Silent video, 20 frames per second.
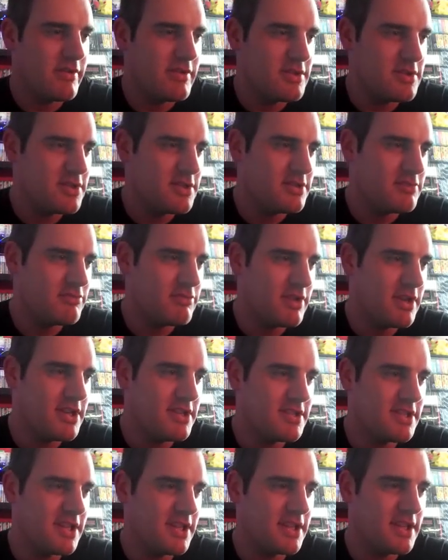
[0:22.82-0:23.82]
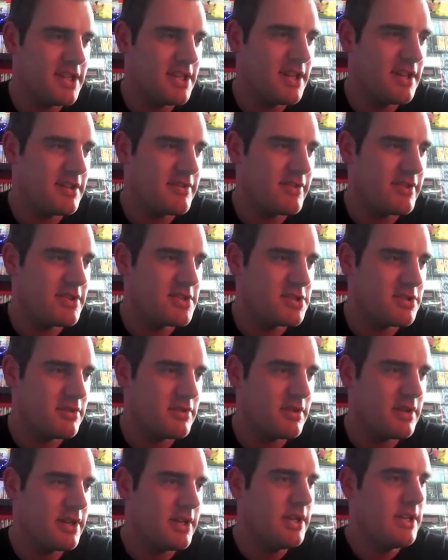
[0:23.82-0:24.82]
than just releasing the other version
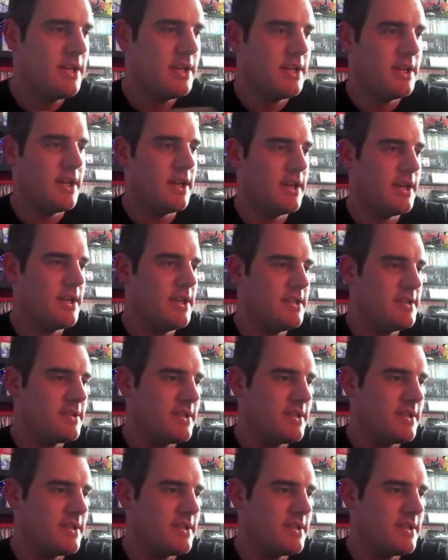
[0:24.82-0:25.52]
online. Here's